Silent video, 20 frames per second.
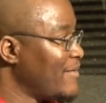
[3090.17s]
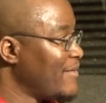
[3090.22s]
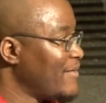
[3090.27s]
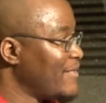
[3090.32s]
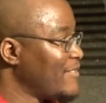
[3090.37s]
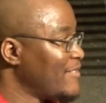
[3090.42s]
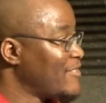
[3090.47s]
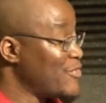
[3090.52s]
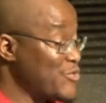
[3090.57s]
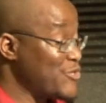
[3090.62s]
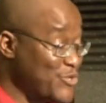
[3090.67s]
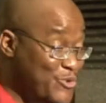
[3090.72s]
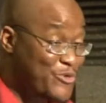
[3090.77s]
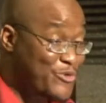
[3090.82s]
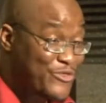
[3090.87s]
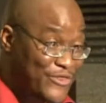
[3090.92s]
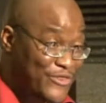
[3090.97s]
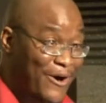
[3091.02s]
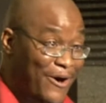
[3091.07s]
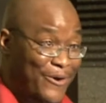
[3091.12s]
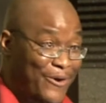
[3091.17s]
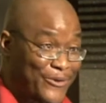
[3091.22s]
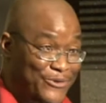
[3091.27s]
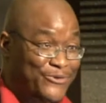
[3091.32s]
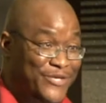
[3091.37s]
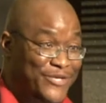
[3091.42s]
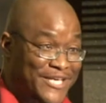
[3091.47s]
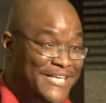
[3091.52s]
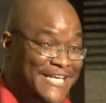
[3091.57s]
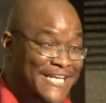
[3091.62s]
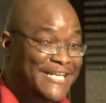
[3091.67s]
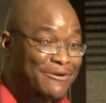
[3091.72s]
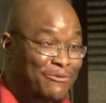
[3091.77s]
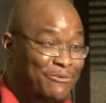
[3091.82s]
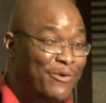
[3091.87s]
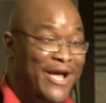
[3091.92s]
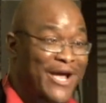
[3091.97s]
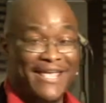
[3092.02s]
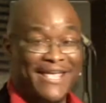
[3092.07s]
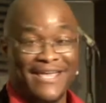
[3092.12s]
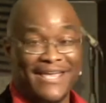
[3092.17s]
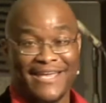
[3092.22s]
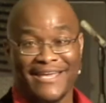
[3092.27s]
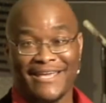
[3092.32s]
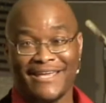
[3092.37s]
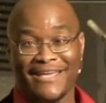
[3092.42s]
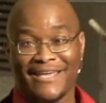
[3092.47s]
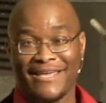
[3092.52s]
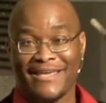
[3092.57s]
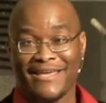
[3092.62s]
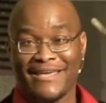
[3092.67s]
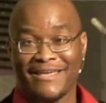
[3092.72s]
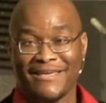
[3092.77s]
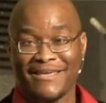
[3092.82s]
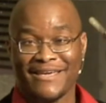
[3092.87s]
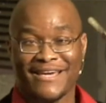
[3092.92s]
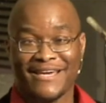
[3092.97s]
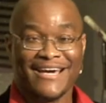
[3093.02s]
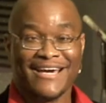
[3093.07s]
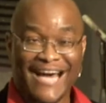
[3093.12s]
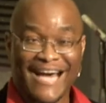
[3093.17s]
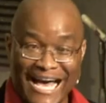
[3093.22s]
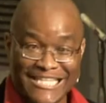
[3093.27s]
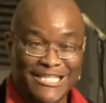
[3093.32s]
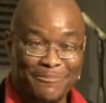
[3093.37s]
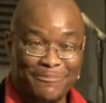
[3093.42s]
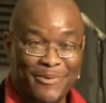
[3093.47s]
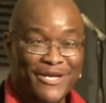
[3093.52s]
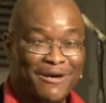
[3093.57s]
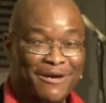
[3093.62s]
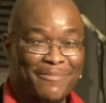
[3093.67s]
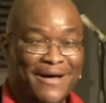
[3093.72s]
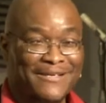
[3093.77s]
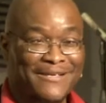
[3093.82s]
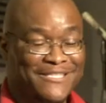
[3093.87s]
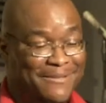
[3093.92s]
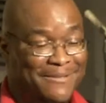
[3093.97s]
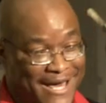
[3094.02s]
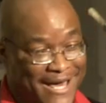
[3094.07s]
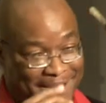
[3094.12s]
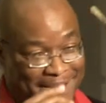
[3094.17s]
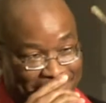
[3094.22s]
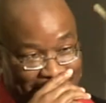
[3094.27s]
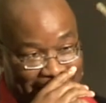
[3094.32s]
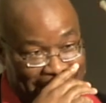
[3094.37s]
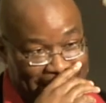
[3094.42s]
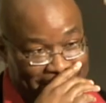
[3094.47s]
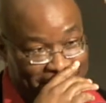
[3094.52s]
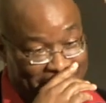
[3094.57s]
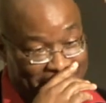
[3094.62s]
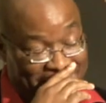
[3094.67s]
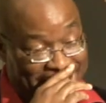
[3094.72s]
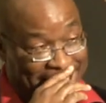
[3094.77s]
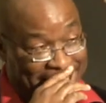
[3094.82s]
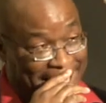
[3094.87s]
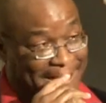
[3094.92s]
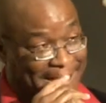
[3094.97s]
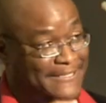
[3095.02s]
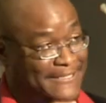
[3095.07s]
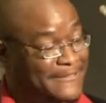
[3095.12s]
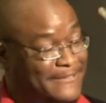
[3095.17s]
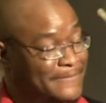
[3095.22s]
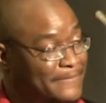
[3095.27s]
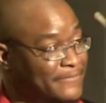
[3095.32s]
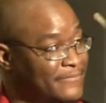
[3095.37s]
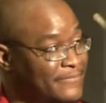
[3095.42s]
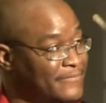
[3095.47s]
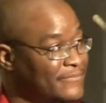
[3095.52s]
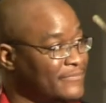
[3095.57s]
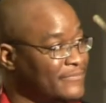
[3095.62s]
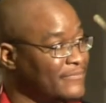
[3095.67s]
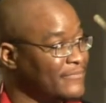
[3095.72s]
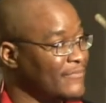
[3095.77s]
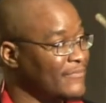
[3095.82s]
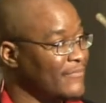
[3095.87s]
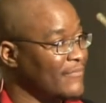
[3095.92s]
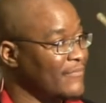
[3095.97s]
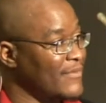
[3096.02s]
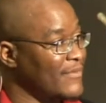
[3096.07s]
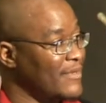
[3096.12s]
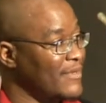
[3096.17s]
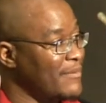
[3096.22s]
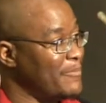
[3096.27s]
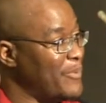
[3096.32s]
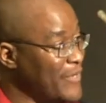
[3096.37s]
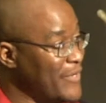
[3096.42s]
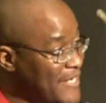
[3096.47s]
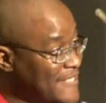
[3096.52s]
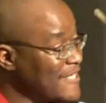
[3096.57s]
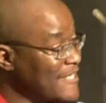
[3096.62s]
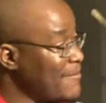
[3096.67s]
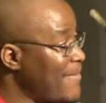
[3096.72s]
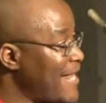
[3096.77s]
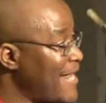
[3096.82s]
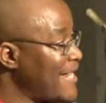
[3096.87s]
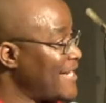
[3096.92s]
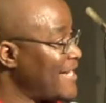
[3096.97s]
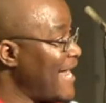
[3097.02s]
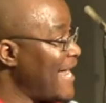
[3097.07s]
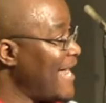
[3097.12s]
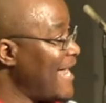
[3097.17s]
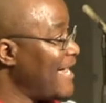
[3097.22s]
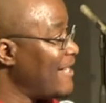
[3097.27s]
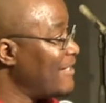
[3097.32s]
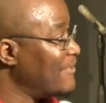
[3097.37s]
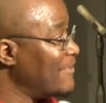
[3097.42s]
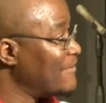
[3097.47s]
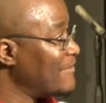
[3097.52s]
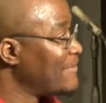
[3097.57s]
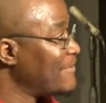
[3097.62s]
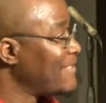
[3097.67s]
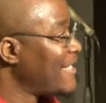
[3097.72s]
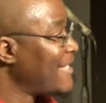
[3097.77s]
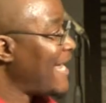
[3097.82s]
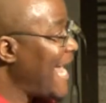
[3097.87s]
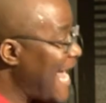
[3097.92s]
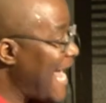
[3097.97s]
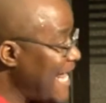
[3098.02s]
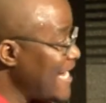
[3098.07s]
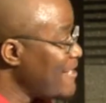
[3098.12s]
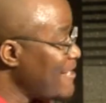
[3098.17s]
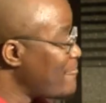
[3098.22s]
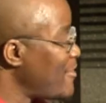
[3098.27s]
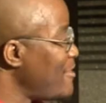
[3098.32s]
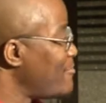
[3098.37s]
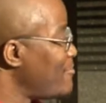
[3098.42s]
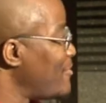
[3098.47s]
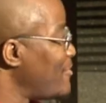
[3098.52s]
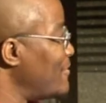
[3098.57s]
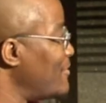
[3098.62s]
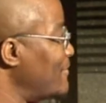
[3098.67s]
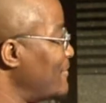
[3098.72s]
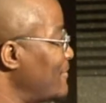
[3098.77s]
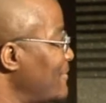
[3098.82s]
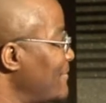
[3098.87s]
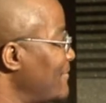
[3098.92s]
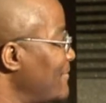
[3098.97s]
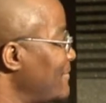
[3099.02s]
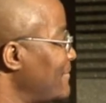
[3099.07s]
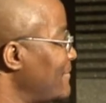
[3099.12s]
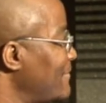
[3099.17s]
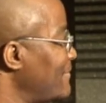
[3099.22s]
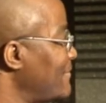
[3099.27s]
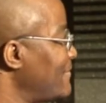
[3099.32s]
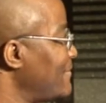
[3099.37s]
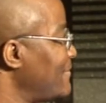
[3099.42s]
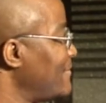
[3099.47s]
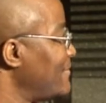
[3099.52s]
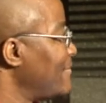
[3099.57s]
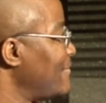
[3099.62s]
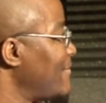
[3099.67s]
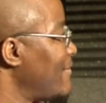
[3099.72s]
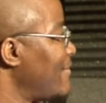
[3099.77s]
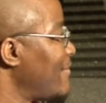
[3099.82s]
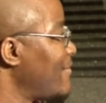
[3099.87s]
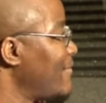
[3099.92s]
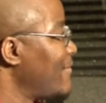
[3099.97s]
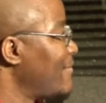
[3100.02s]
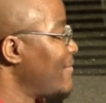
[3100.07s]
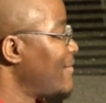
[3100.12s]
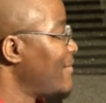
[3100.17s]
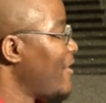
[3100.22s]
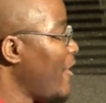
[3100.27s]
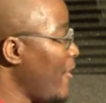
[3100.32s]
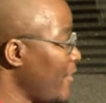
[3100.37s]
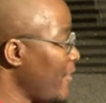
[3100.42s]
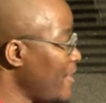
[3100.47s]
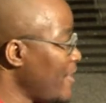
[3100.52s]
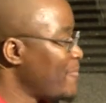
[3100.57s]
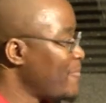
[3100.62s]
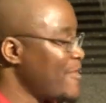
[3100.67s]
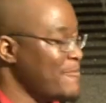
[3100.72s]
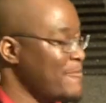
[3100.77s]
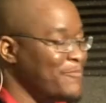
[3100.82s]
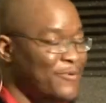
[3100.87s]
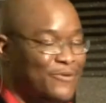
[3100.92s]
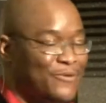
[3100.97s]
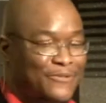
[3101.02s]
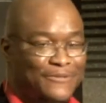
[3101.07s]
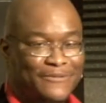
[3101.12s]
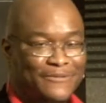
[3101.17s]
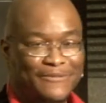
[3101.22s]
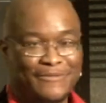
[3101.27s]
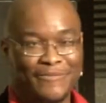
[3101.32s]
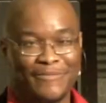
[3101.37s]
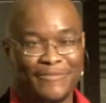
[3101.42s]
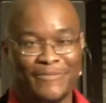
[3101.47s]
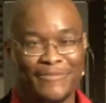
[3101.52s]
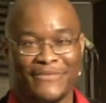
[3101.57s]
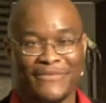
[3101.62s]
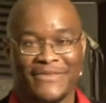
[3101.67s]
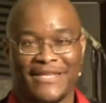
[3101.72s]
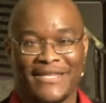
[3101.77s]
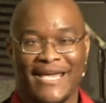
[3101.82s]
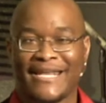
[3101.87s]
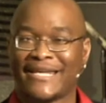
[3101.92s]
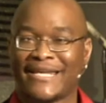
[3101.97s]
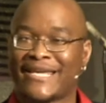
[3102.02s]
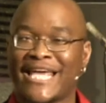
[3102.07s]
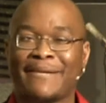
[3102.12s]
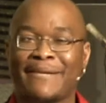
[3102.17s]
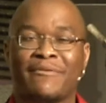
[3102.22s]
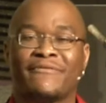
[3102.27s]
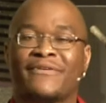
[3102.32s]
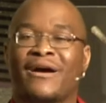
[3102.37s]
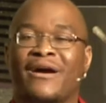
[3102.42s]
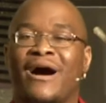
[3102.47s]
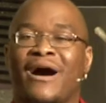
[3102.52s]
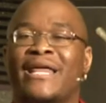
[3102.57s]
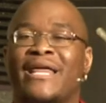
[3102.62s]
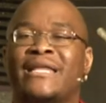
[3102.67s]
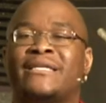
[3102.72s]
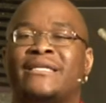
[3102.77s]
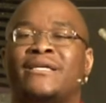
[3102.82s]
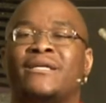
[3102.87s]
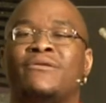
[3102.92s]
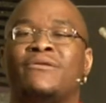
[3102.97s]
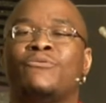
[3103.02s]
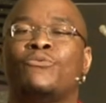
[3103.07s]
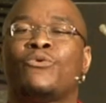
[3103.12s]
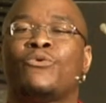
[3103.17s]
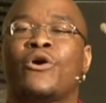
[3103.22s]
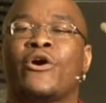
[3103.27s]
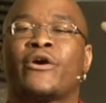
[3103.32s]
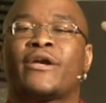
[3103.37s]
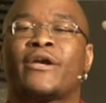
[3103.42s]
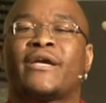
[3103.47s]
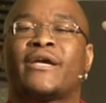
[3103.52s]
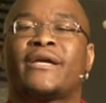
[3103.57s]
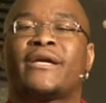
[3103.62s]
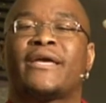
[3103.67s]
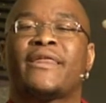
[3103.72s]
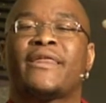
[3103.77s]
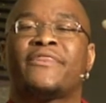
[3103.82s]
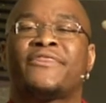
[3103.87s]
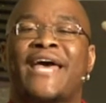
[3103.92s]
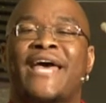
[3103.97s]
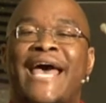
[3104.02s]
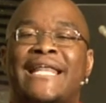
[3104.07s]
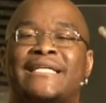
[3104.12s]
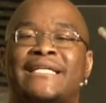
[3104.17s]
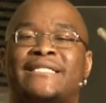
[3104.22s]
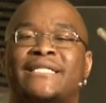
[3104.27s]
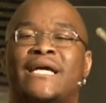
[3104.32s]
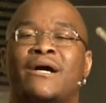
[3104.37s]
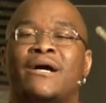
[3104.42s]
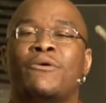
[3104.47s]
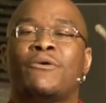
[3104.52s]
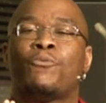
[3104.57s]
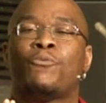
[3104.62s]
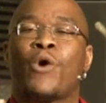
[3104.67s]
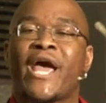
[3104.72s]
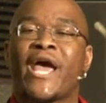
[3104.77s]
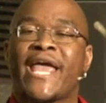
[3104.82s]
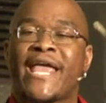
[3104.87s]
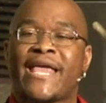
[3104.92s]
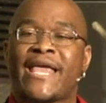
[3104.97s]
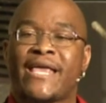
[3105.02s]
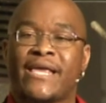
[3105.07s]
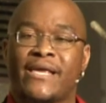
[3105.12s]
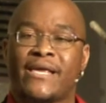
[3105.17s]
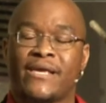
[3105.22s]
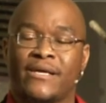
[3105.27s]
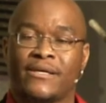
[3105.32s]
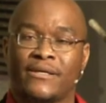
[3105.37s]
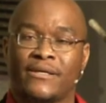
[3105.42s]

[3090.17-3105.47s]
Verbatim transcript: So you thought you could get away gossiping about somebody behind their back, putting somebody down, hating people, hurting people. In the kingdom of God, it doesn't work that way.